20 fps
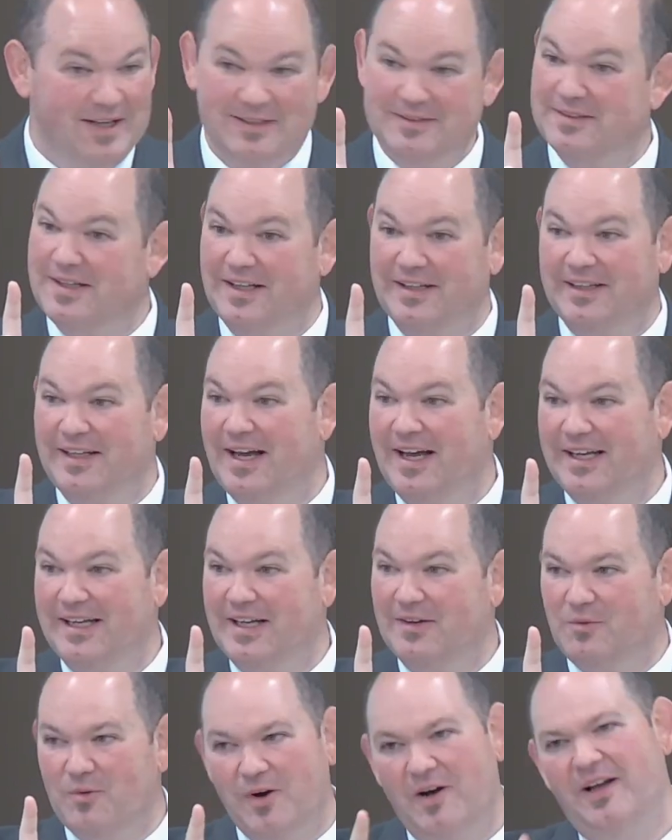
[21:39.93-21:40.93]
It's not the
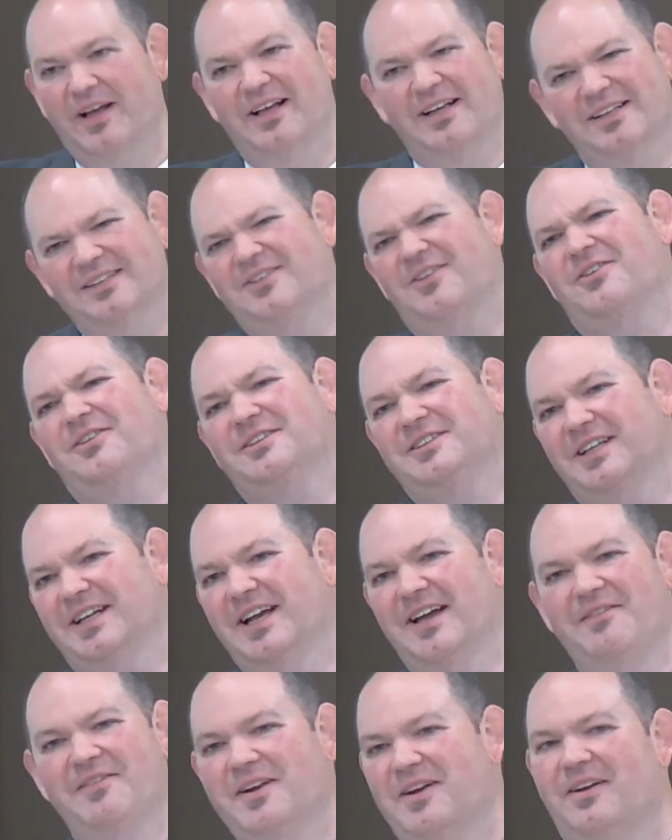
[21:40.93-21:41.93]
idea of well, as long as you
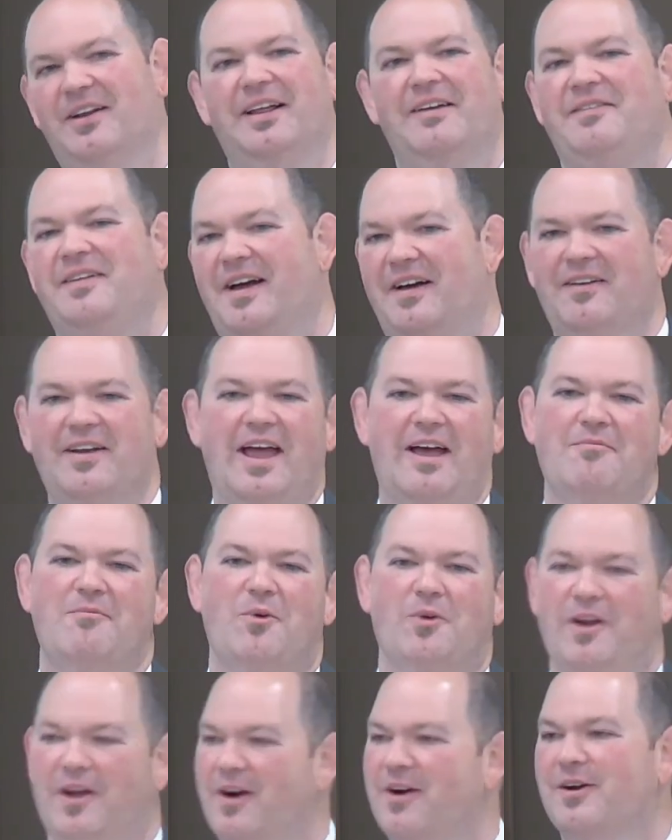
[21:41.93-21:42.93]
if you don't if you don't have
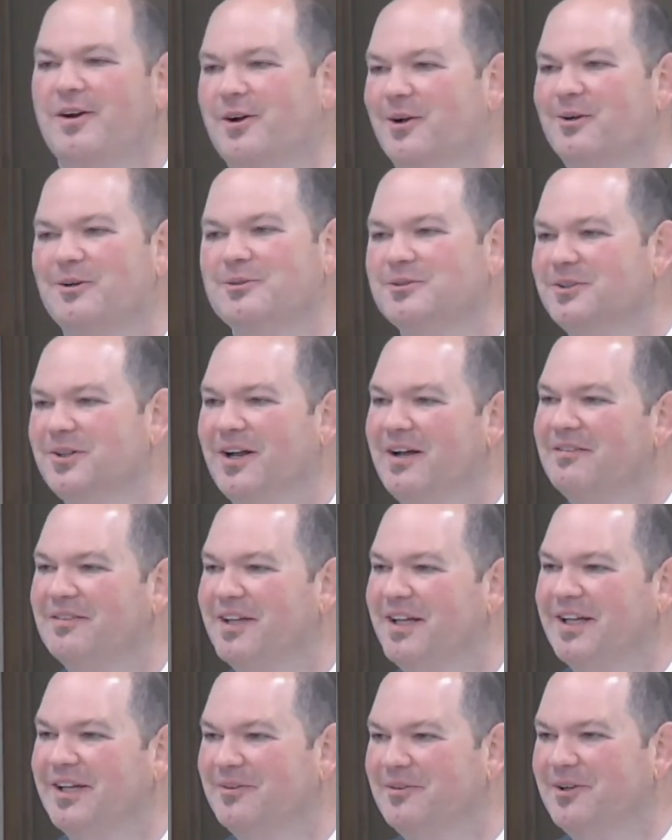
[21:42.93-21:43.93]
more than hundred holes, you don't have a
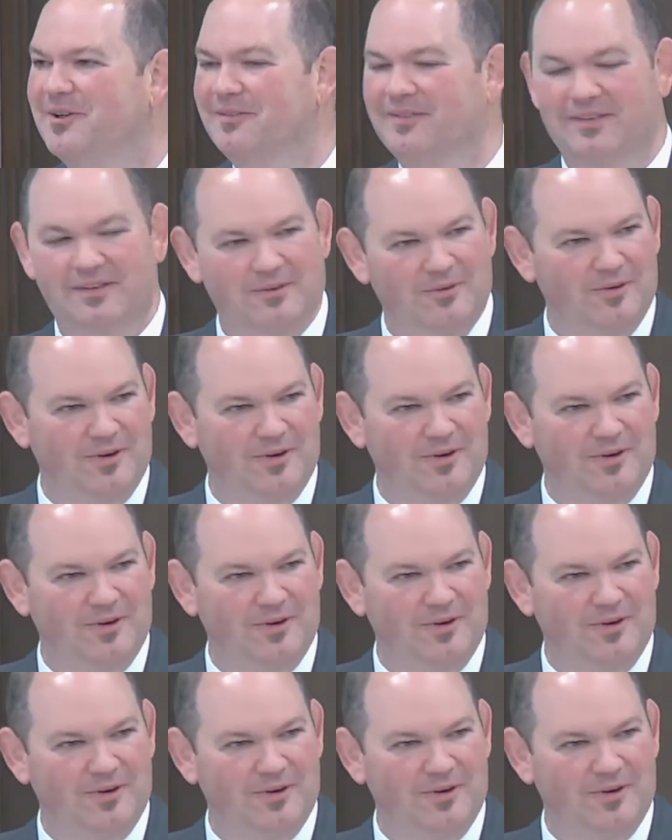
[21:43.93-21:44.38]
leaky roof.